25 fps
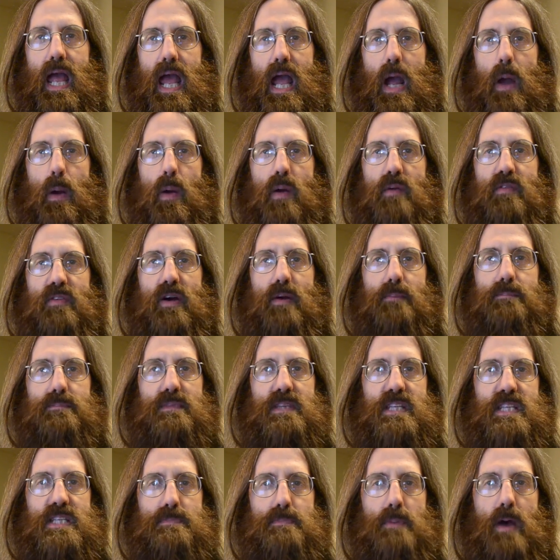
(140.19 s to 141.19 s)
However,
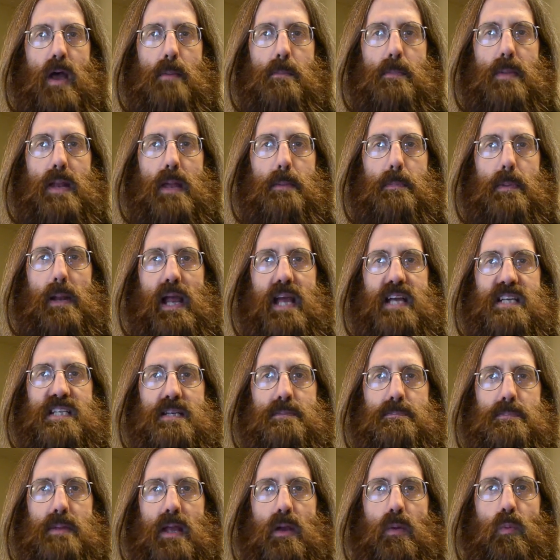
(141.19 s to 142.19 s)
despite
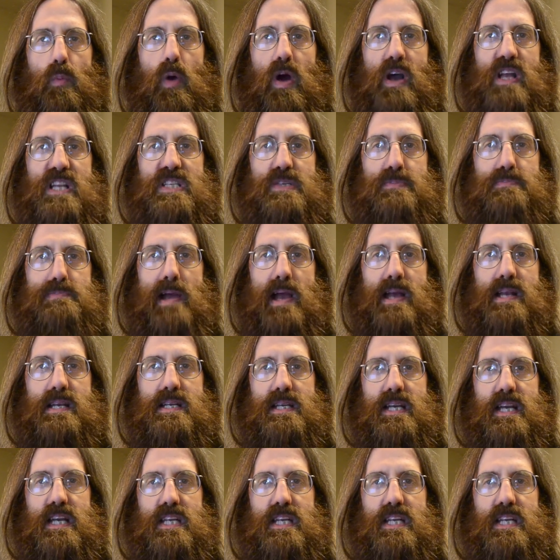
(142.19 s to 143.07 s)
manipulation being widespread,